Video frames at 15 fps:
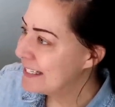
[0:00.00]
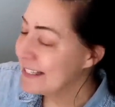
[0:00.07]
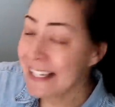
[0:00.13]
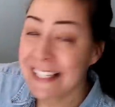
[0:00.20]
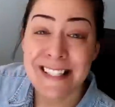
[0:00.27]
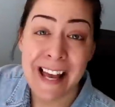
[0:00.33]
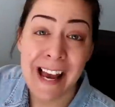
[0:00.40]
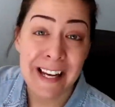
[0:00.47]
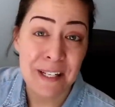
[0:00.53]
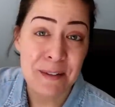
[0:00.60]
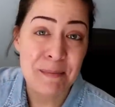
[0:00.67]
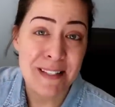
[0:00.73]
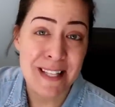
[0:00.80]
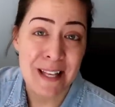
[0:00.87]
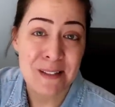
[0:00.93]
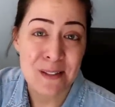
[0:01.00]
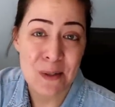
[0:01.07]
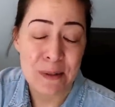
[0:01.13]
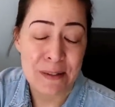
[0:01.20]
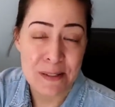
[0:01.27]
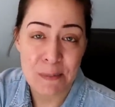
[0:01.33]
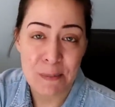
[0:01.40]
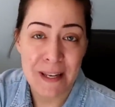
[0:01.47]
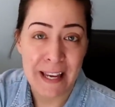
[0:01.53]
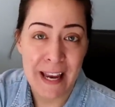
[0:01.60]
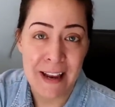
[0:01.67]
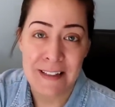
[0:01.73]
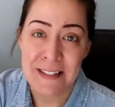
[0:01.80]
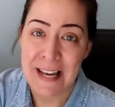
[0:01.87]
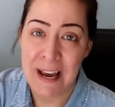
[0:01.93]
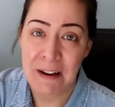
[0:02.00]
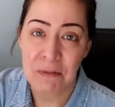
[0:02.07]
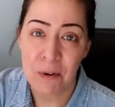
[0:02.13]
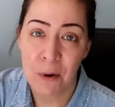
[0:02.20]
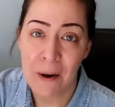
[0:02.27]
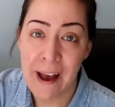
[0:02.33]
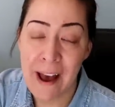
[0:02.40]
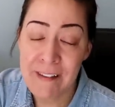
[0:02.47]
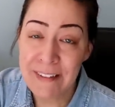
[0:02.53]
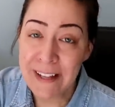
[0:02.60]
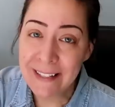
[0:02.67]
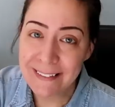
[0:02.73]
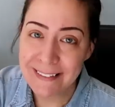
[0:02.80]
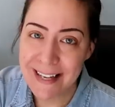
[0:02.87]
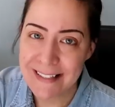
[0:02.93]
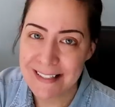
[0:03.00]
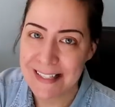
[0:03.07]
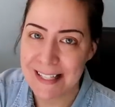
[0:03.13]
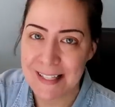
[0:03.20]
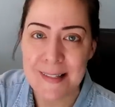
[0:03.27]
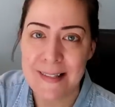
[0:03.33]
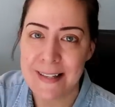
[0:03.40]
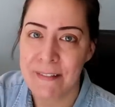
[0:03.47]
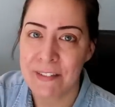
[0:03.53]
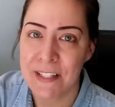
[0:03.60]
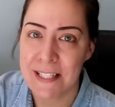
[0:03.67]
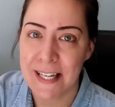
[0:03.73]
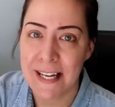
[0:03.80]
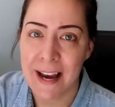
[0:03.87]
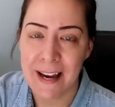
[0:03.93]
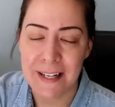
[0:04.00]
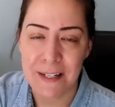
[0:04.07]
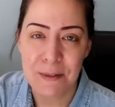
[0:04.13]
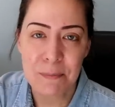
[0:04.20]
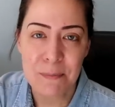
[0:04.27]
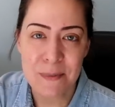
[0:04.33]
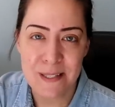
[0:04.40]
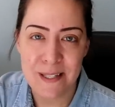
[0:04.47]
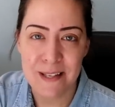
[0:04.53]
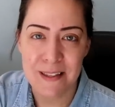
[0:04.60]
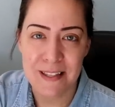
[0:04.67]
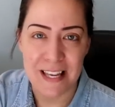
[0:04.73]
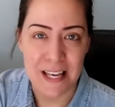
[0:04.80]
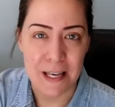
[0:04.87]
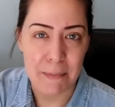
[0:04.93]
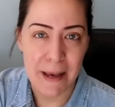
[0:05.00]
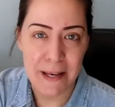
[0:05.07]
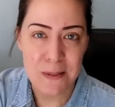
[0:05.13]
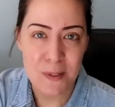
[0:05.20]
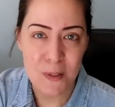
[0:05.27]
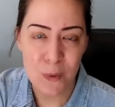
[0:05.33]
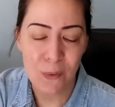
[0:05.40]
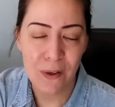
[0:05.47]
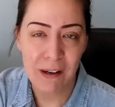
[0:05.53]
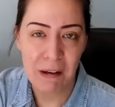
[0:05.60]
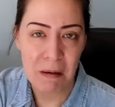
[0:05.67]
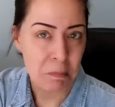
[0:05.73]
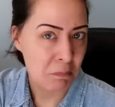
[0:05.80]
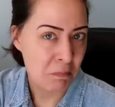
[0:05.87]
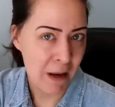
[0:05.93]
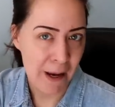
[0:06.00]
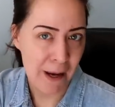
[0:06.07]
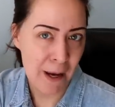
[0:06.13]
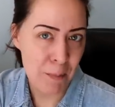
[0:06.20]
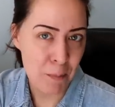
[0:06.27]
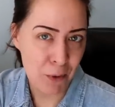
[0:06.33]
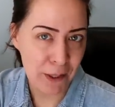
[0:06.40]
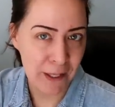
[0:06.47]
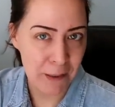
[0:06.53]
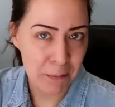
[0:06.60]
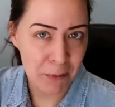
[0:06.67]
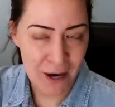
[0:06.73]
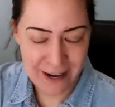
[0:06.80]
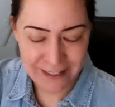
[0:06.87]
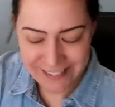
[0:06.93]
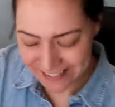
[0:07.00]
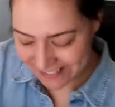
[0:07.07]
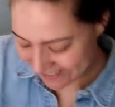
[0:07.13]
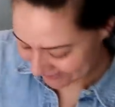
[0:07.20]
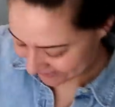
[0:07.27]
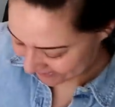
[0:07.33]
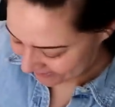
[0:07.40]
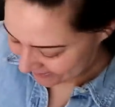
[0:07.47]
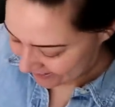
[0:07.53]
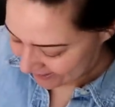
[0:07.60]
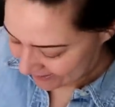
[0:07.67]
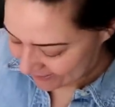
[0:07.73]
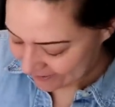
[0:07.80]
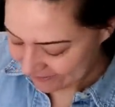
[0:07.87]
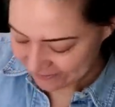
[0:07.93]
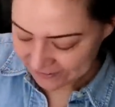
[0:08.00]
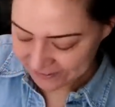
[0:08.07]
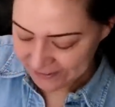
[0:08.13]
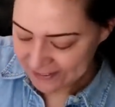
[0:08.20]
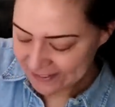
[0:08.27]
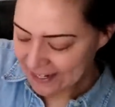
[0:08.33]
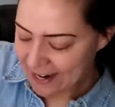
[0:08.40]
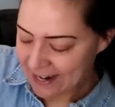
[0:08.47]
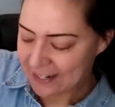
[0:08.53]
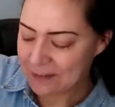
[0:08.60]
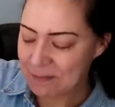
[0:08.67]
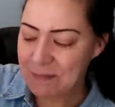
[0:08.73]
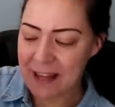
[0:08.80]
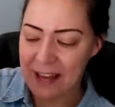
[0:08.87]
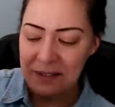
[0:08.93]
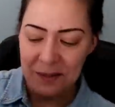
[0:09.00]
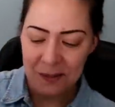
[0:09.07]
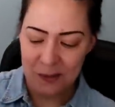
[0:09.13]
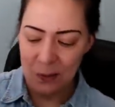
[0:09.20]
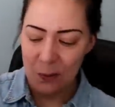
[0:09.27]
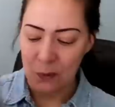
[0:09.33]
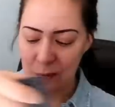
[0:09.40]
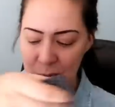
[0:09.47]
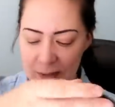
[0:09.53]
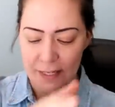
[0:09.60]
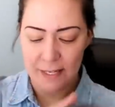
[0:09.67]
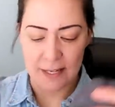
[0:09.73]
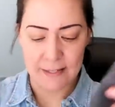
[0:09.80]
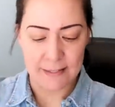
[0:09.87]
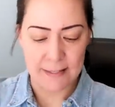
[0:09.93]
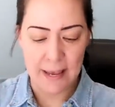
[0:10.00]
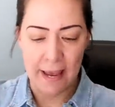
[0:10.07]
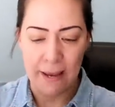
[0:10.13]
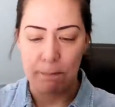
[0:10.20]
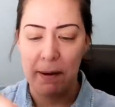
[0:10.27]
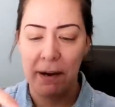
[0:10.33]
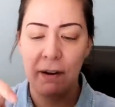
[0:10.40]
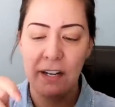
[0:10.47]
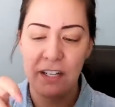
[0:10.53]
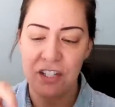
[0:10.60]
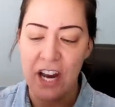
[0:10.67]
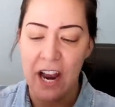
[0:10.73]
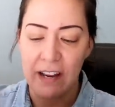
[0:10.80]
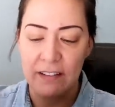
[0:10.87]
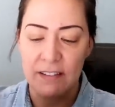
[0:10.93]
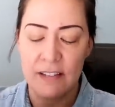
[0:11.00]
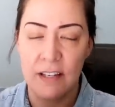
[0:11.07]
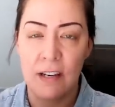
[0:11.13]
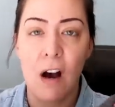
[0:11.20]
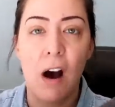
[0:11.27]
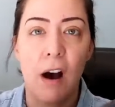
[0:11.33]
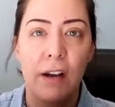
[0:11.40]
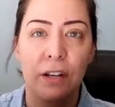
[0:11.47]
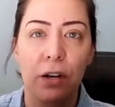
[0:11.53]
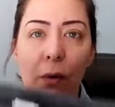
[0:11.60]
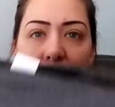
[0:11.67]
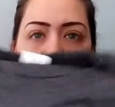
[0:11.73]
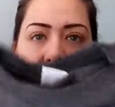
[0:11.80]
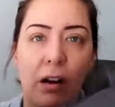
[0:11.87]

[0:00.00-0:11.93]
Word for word: six items that sold this weekend, and for having less than seventy items in the eBay store, I'm pretty impressed. The first item that sold is a Barrett Jackson Auto